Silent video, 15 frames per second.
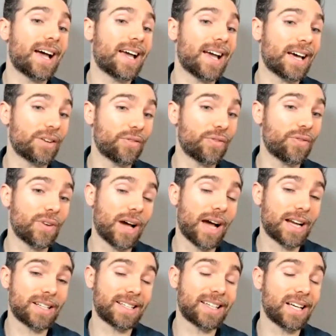and
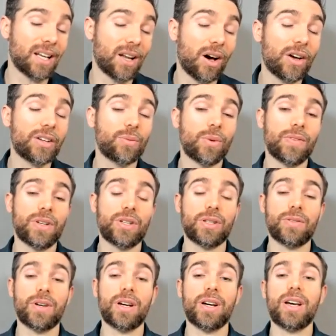actually collided with each
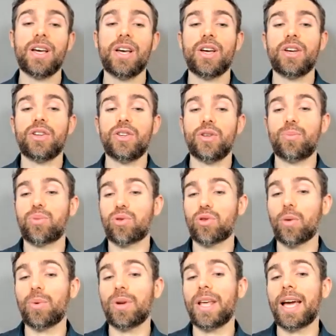other, you'd
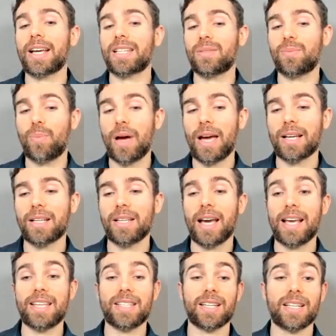probably expect
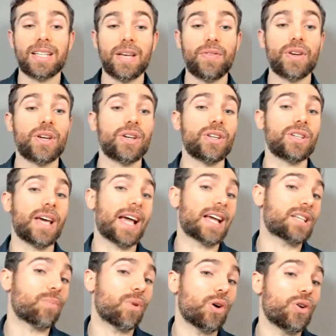a significant
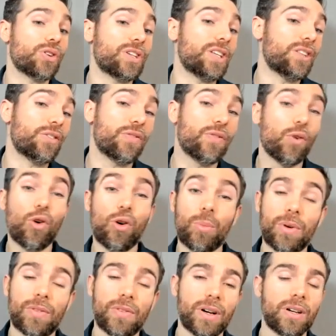explosion in the form
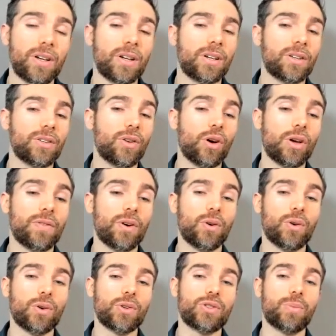of a nova
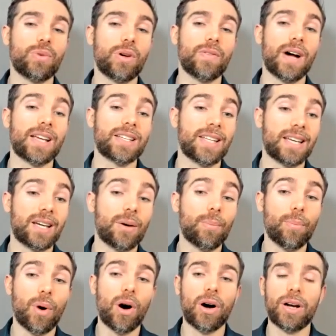or supernova as they
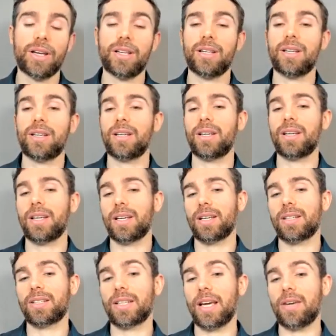combine
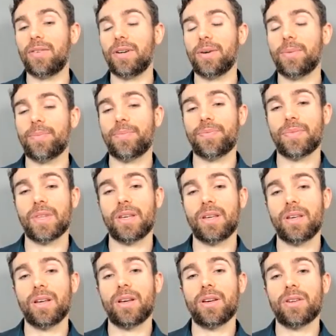together.
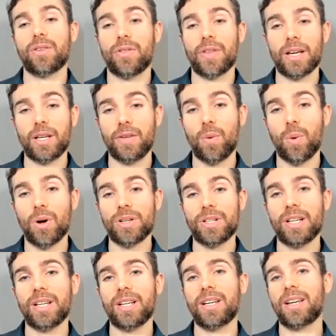So thank you for
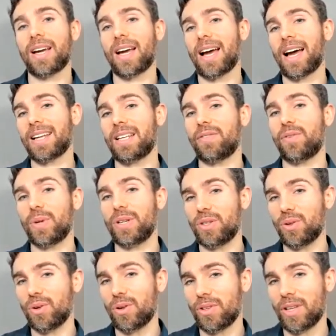watching, and if you
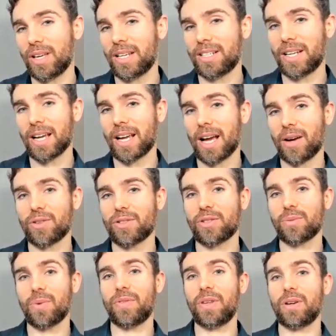enjoy, then check out
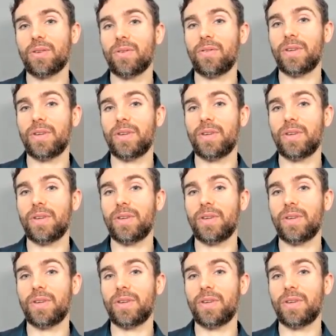some of the other